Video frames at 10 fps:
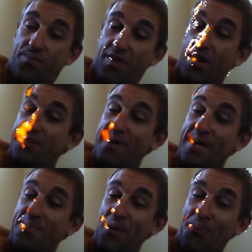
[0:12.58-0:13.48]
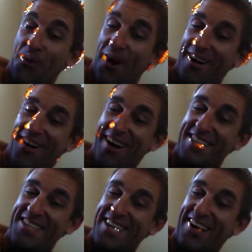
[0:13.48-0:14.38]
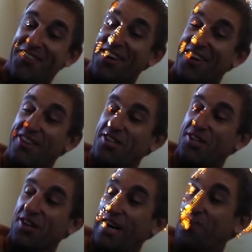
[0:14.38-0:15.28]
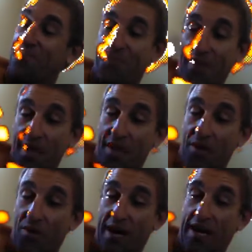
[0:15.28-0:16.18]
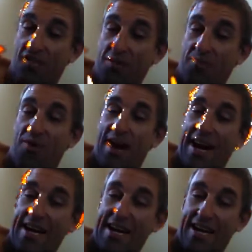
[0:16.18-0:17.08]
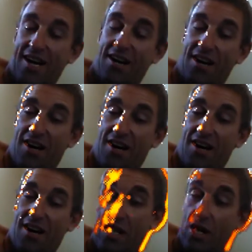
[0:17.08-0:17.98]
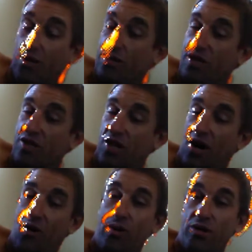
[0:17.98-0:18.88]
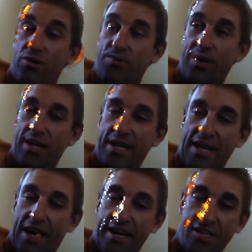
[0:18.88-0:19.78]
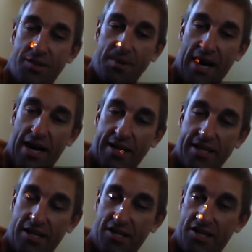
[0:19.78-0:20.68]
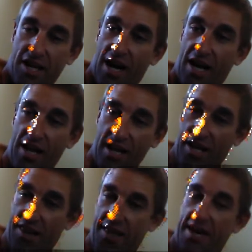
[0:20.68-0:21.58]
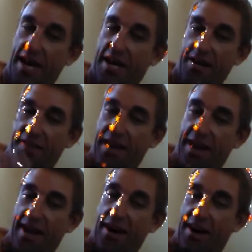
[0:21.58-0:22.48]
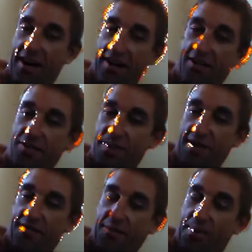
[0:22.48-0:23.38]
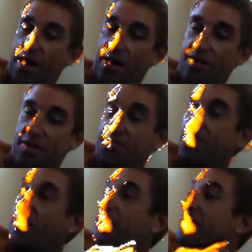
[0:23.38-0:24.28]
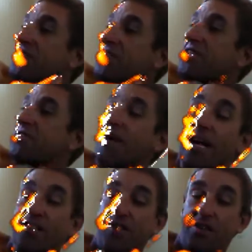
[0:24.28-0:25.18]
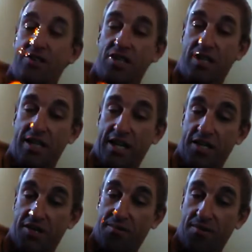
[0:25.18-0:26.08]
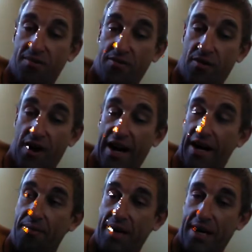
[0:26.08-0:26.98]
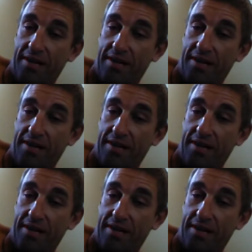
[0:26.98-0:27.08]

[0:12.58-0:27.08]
Doesn't mean people aren't crazy out there in the dream. We had some rain here, which is always really nice, man, because uh, the negative ions make for positive frequencies, man. It's always good to get some rain, man.